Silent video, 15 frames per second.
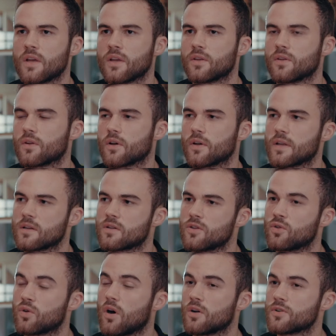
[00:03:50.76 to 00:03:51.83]
You know, you
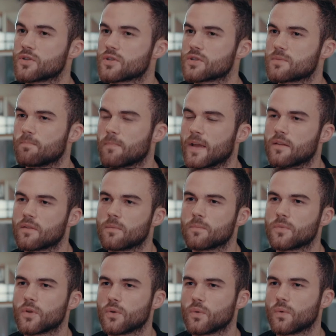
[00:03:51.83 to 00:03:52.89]
can't just make them
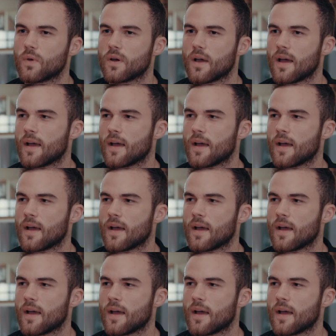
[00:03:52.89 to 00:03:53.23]
do